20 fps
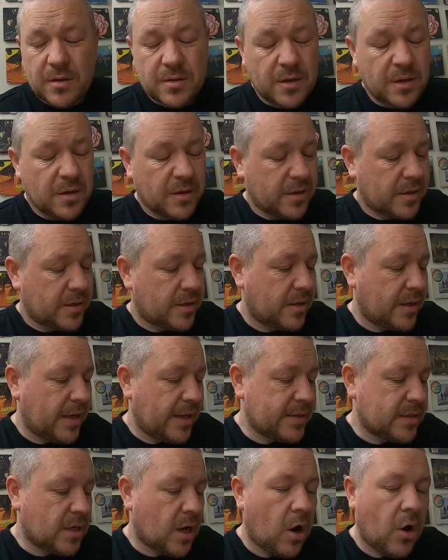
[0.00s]

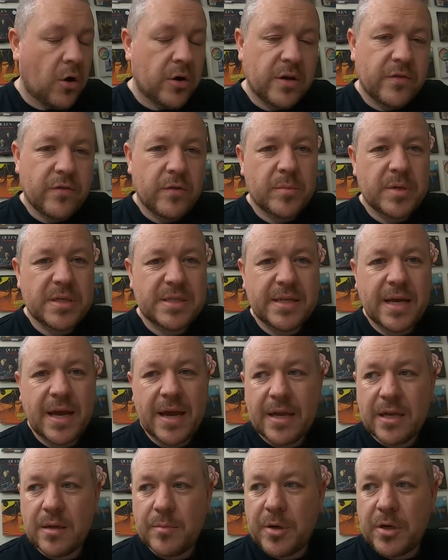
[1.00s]
It's kind of a
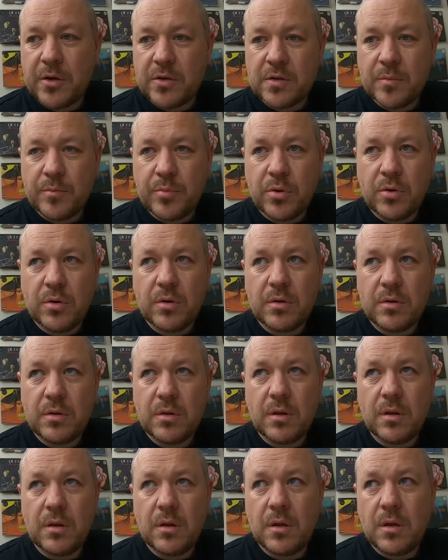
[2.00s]
mistake because I put
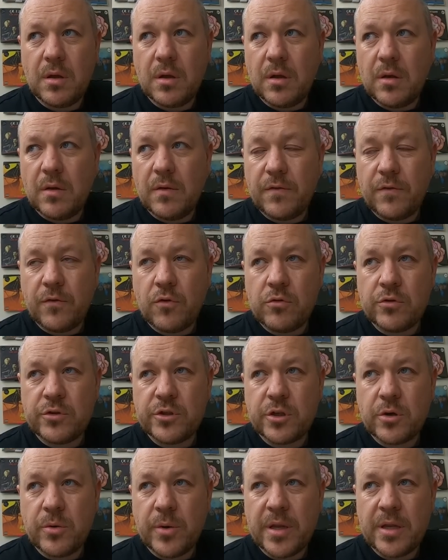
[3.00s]

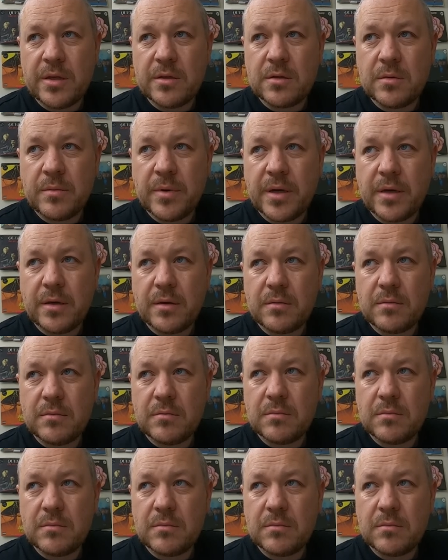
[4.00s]
£400 into it.